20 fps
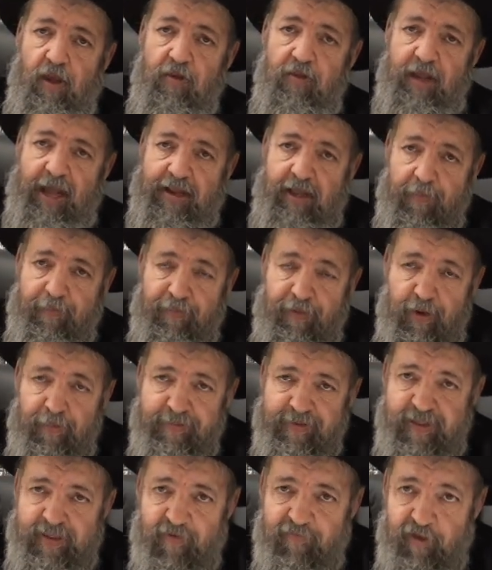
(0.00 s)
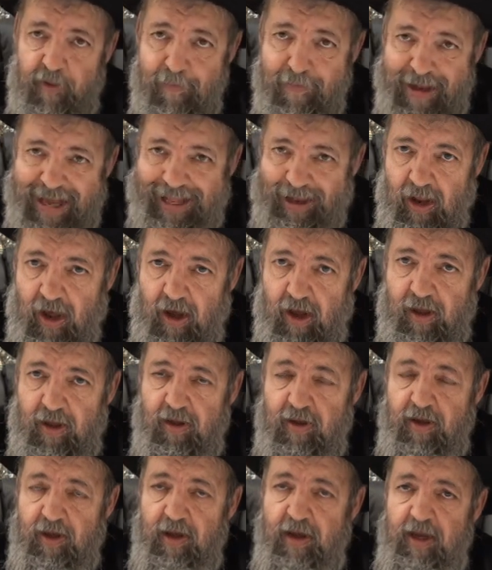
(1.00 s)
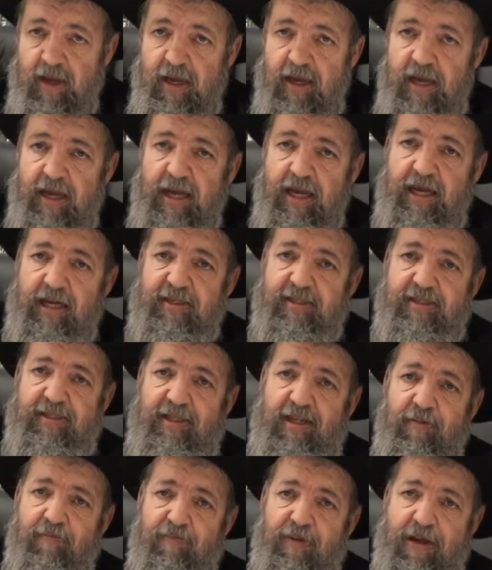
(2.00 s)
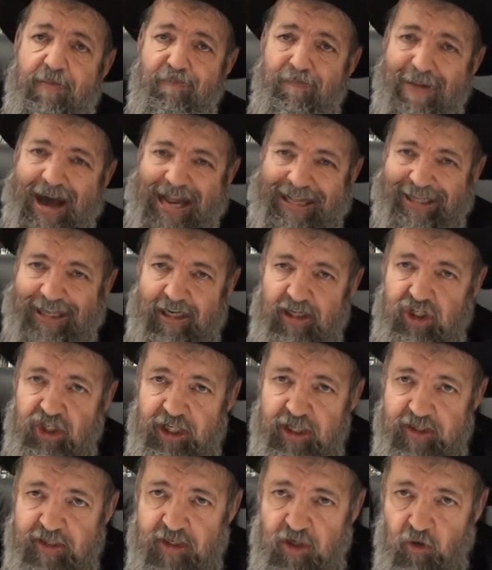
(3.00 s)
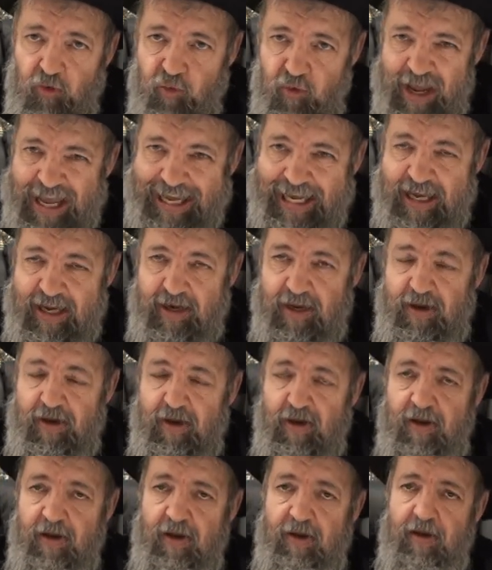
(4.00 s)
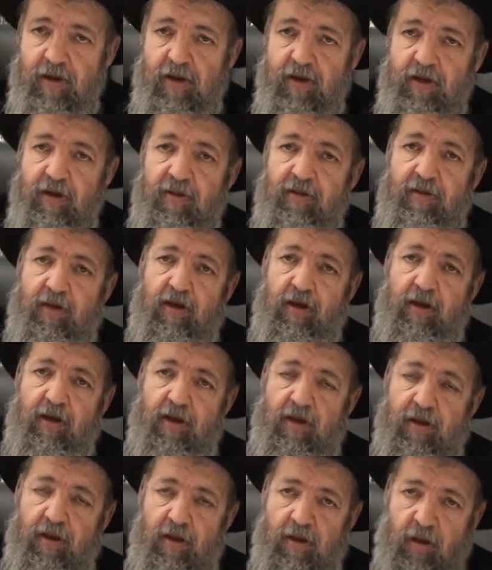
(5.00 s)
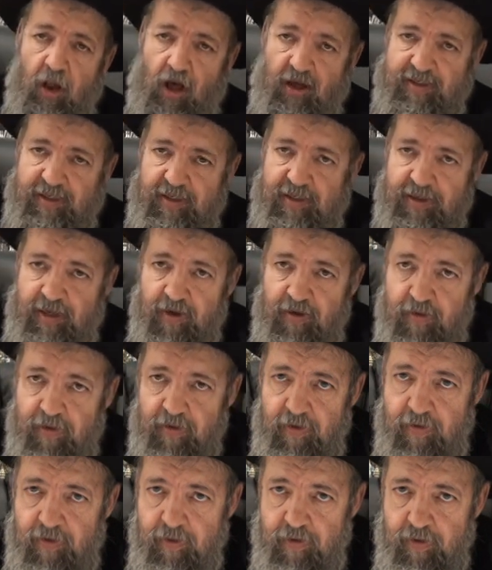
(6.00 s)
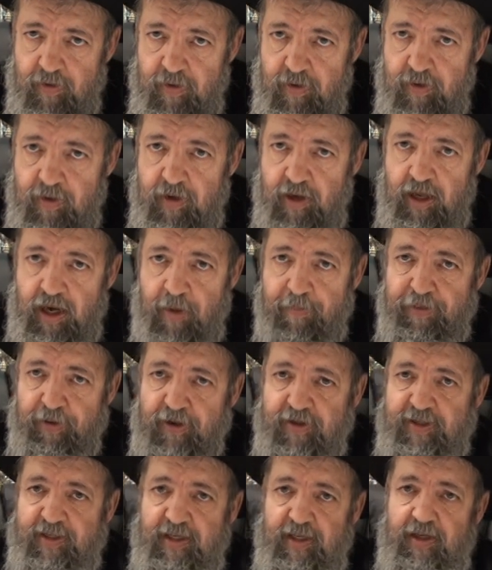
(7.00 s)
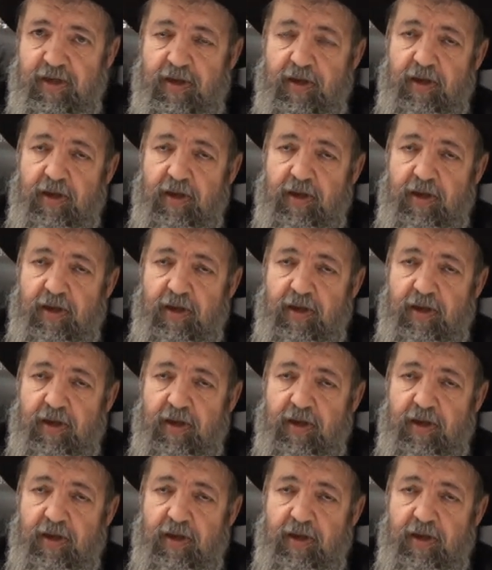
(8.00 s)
that the purpose of the Mila is to be matish, is to weaken the lust in a person.